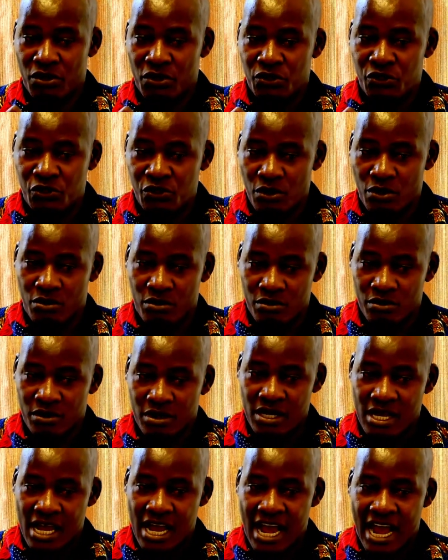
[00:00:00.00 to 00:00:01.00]
So,
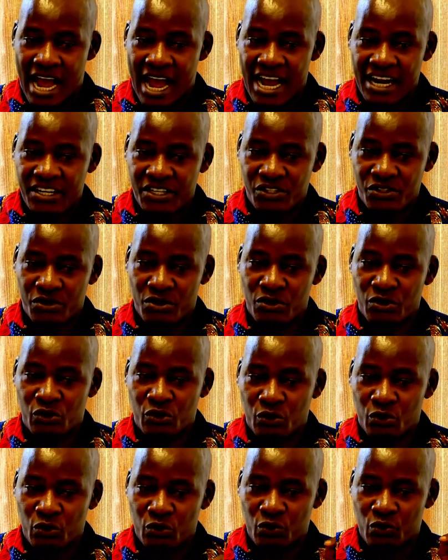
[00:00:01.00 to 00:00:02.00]
action
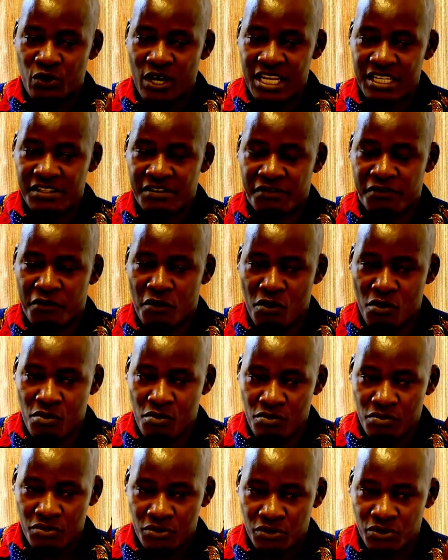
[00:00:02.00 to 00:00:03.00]
to
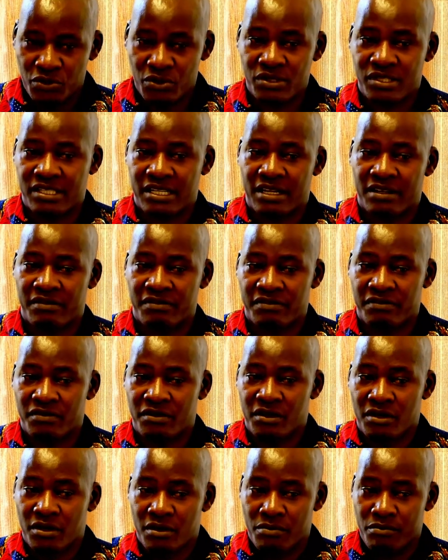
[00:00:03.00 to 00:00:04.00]
transform yourself
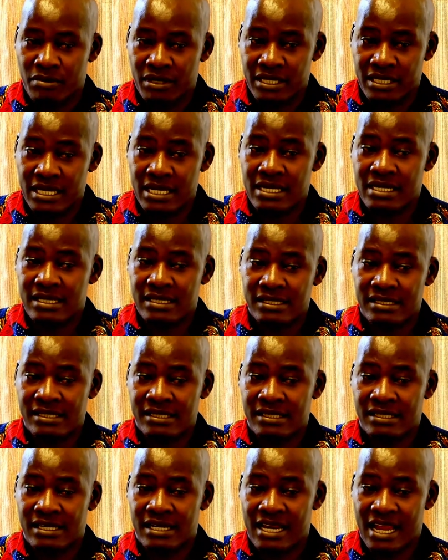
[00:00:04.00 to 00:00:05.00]

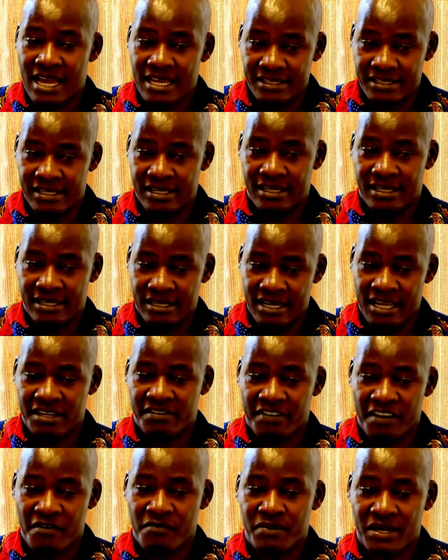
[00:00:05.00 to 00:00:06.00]
begins largely,
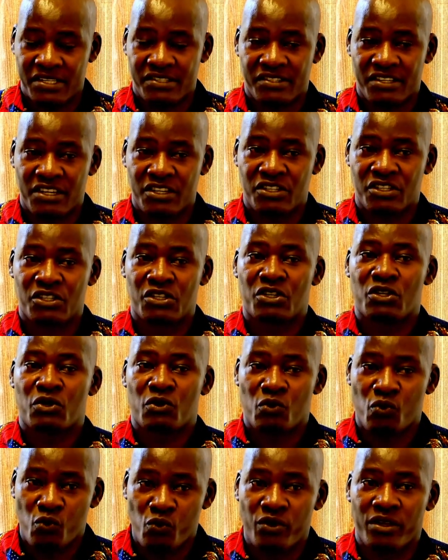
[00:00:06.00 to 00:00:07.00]
95%,
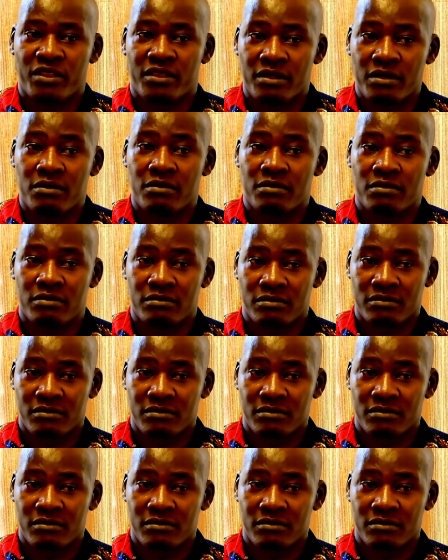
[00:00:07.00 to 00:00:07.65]
with you.